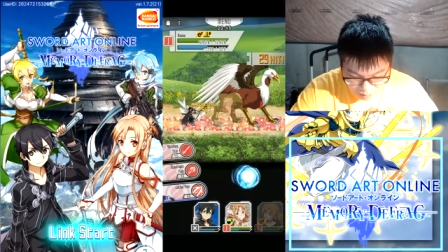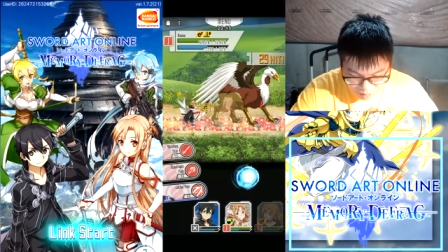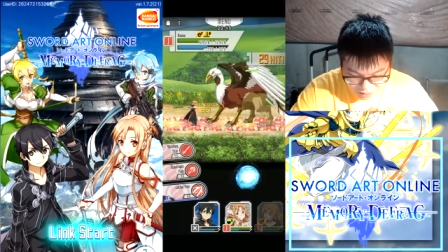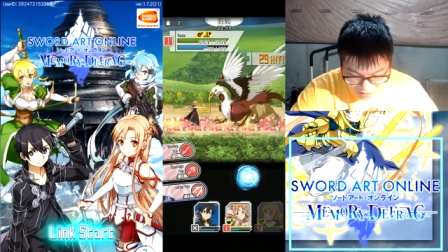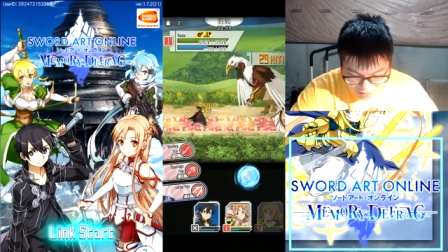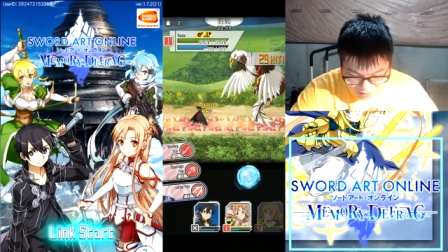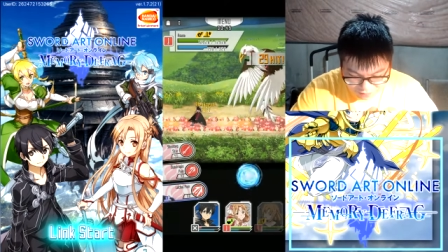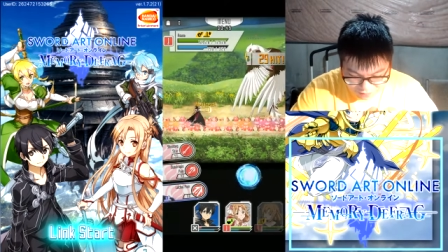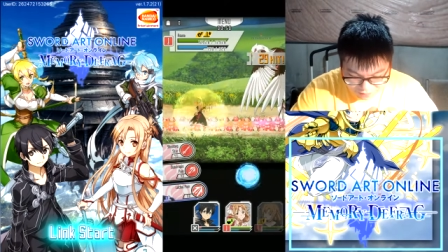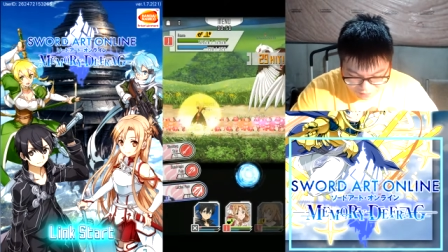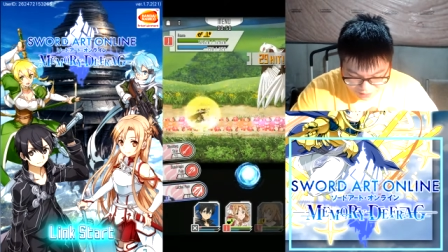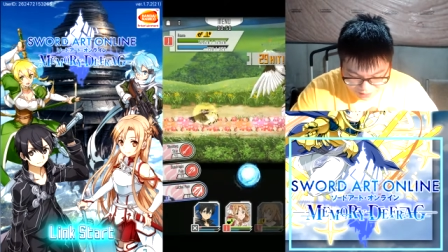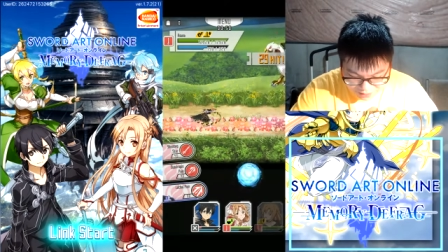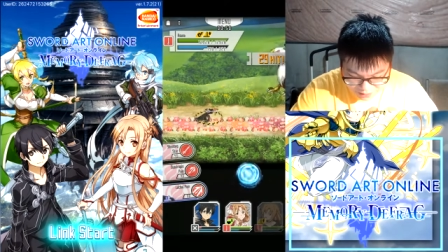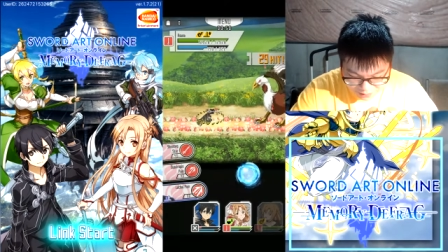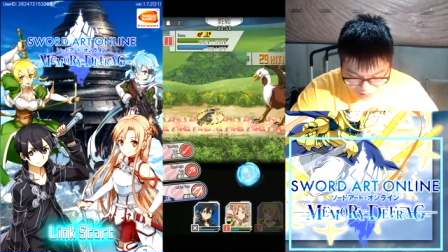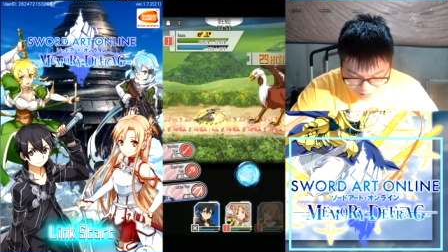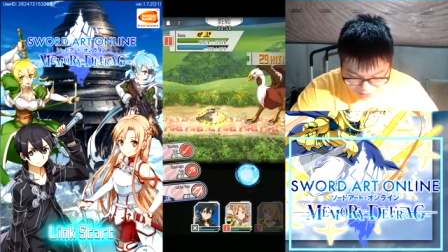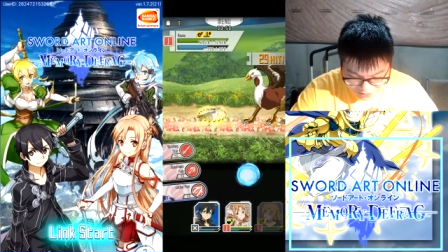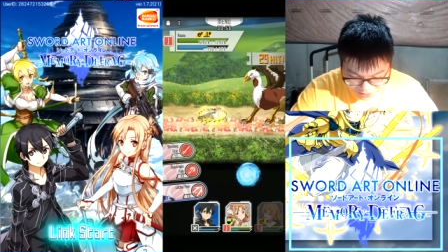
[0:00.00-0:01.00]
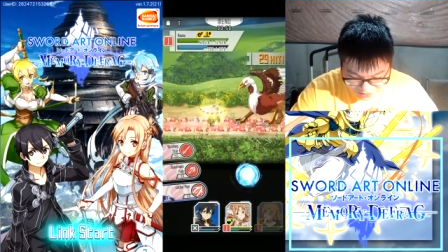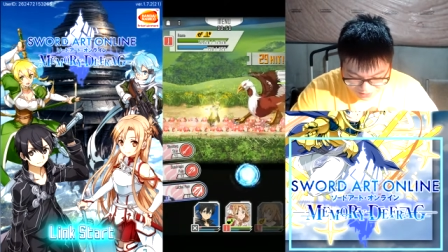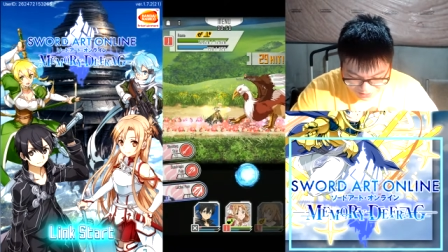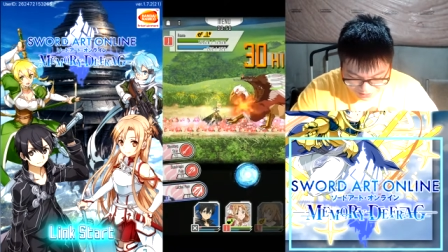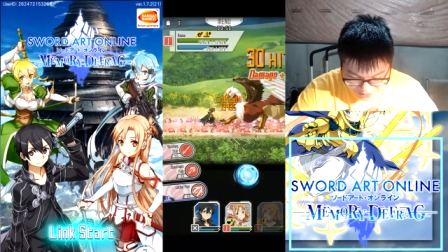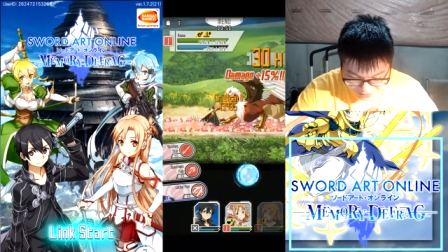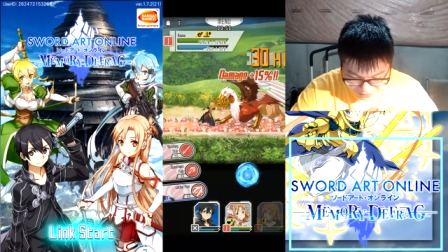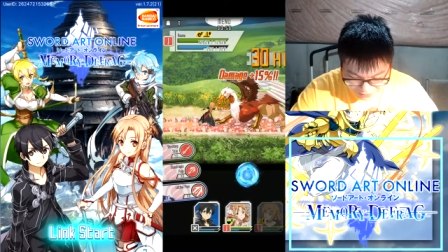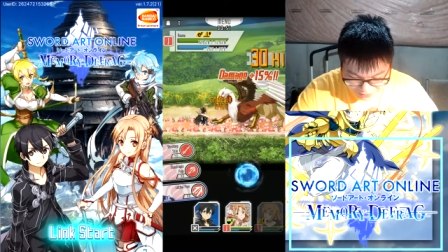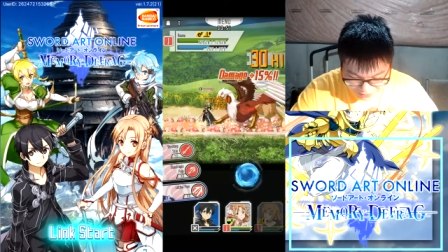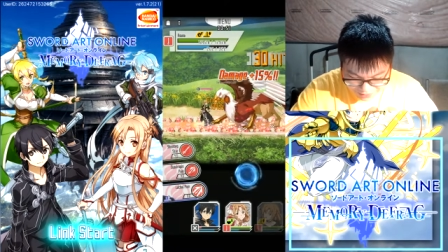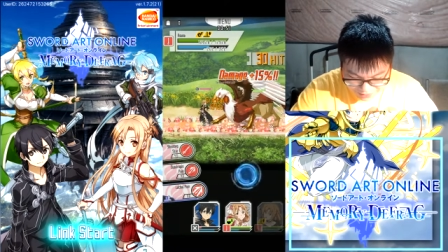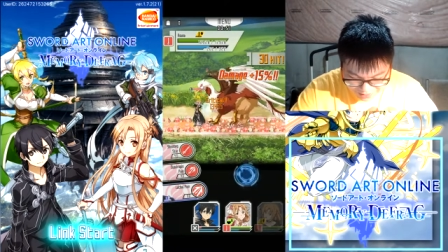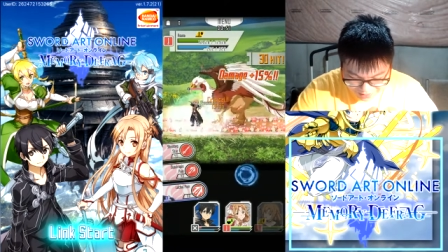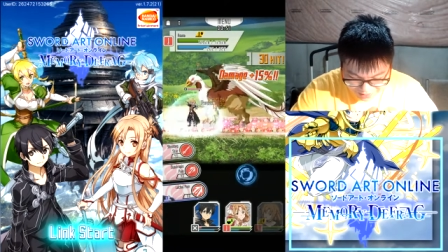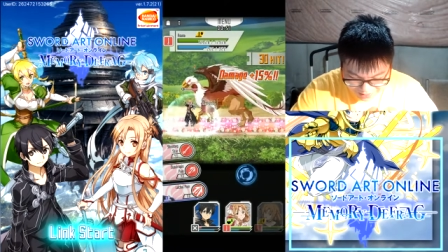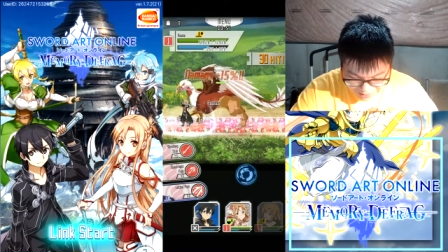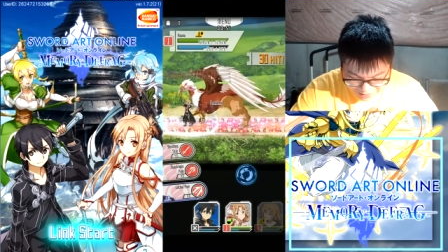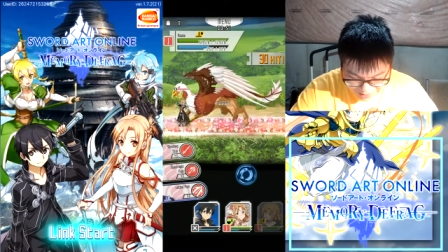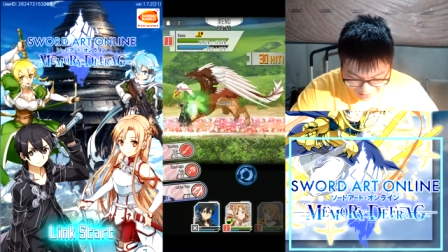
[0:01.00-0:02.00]
how to fix switch, so
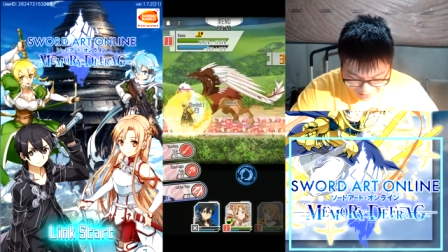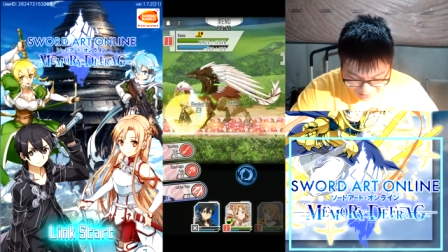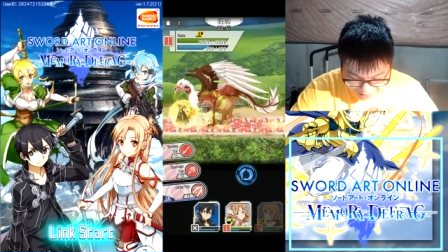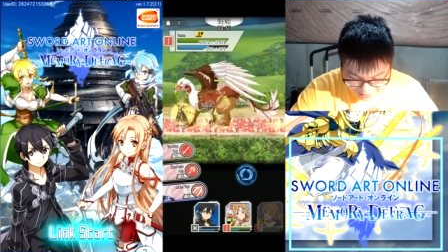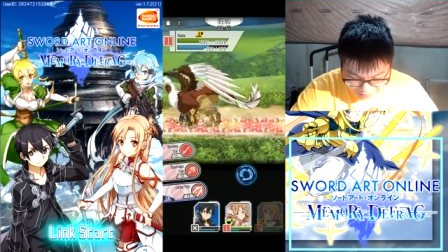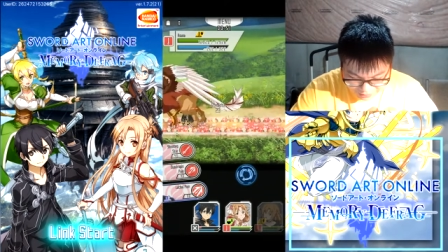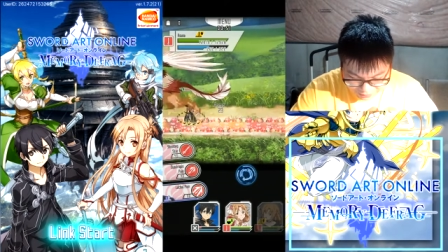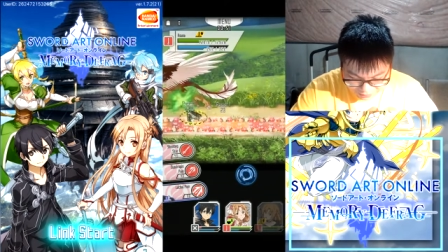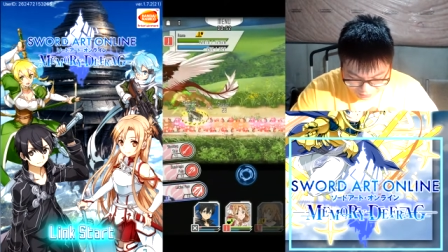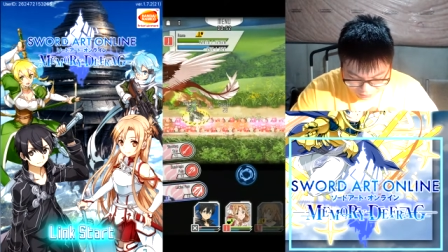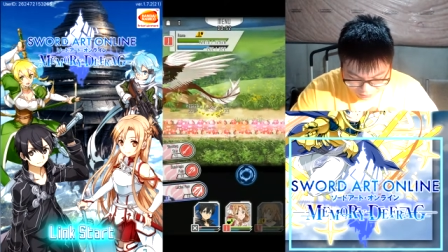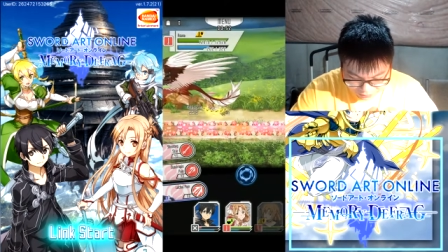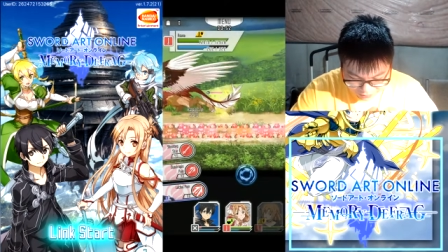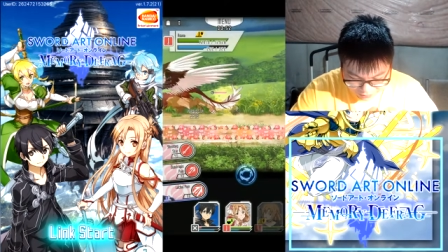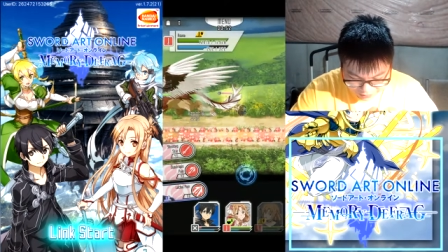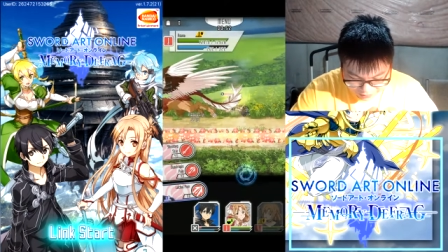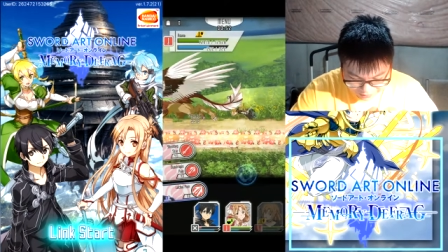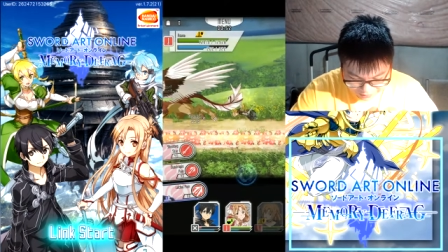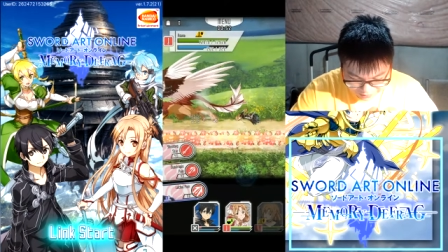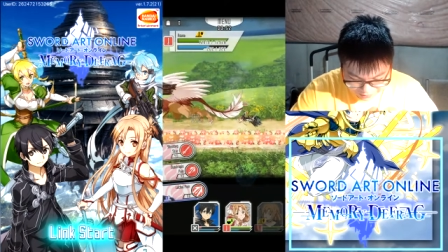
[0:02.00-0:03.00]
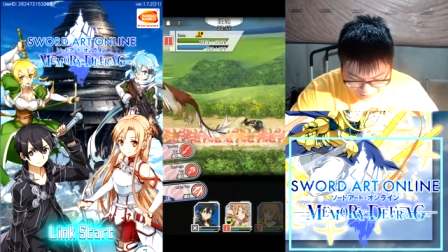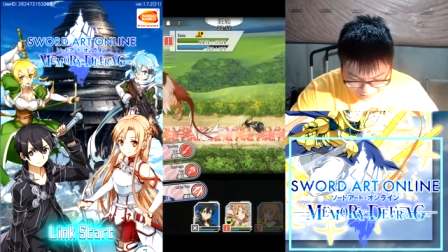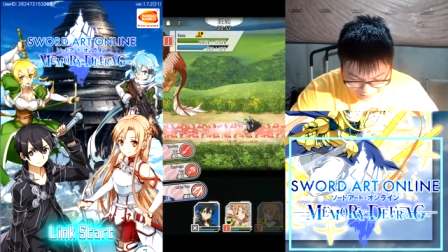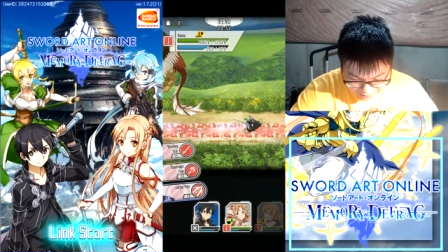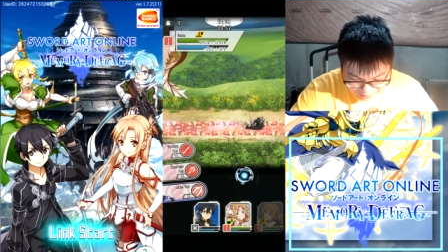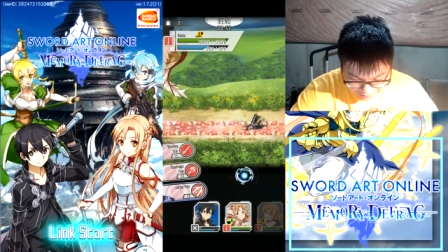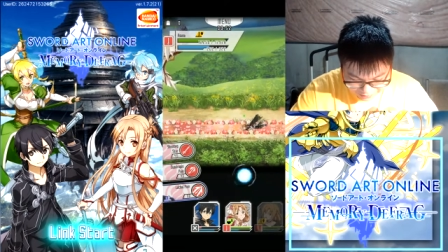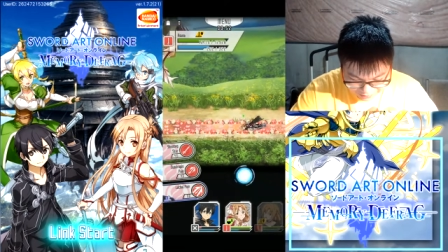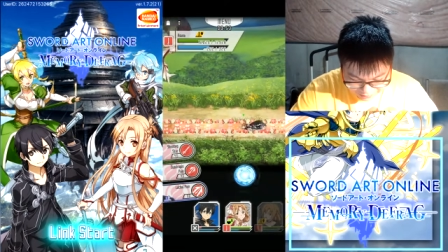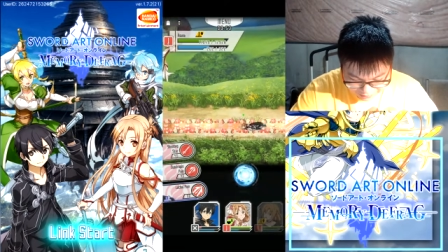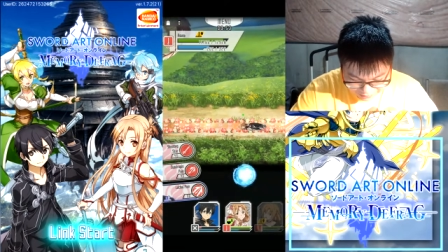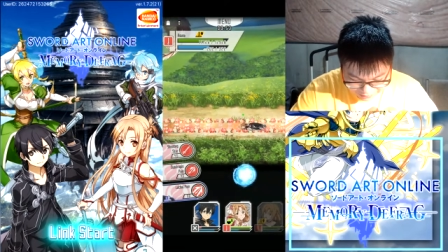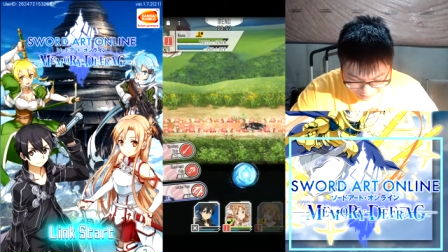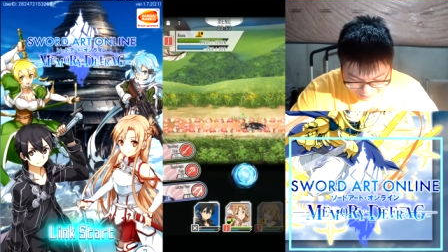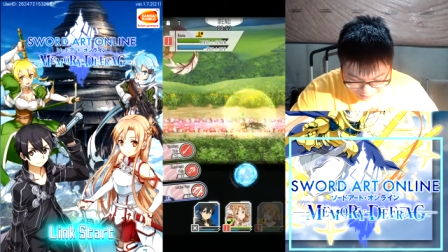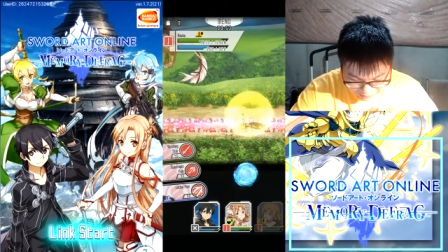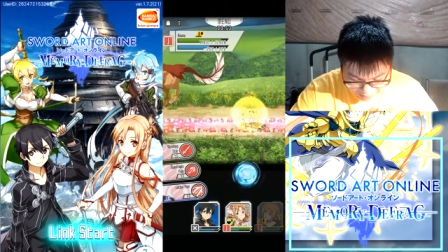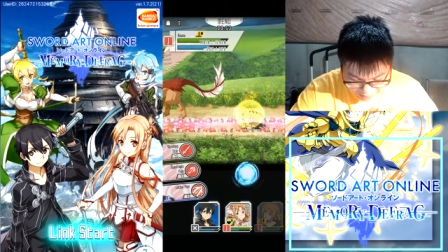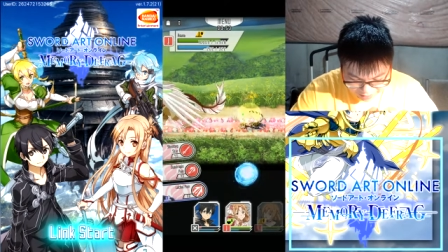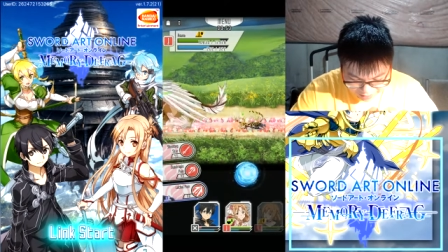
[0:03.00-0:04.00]
I don't do it.